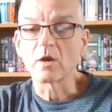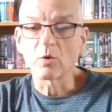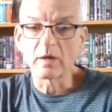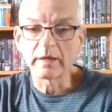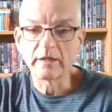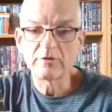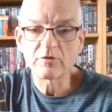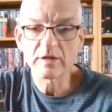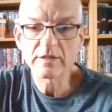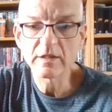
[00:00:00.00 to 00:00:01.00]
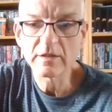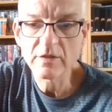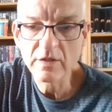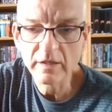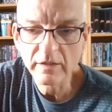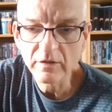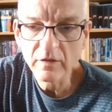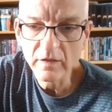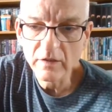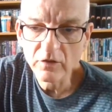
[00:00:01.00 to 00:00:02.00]
Quite an interesting design
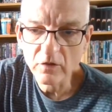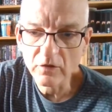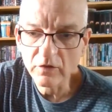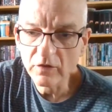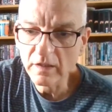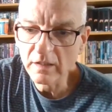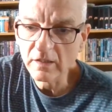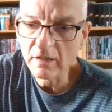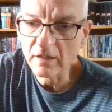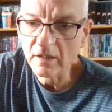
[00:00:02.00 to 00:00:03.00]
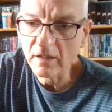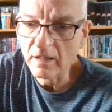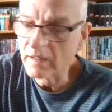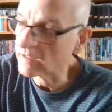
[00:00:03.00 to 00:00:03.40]
to this. You'll see that